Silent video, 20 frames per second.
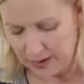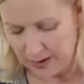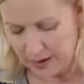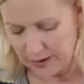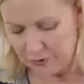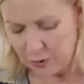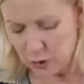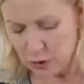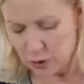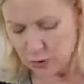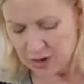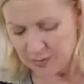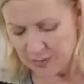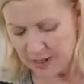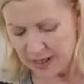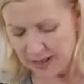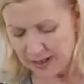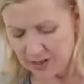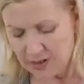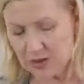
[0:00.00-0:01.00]
If you're new to
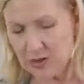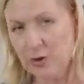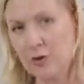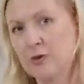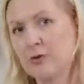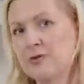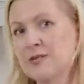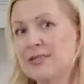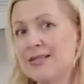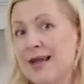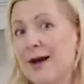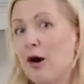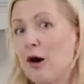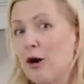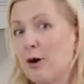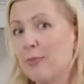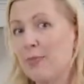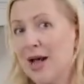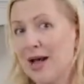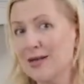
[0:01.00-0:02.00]
making scones, they
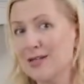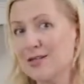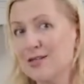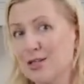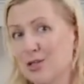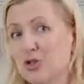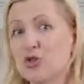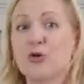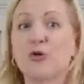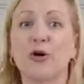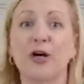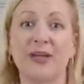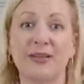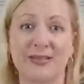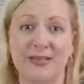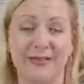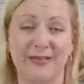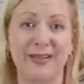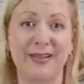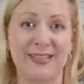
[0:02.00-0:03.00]
are best
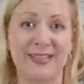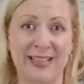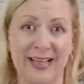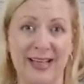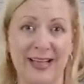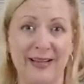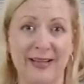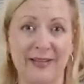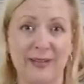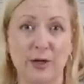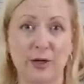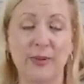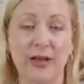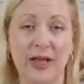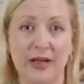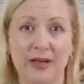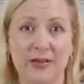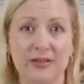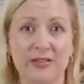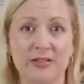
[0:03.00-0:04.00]
enjoyed the day they're
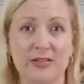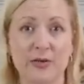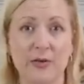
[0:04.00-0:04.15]
baked.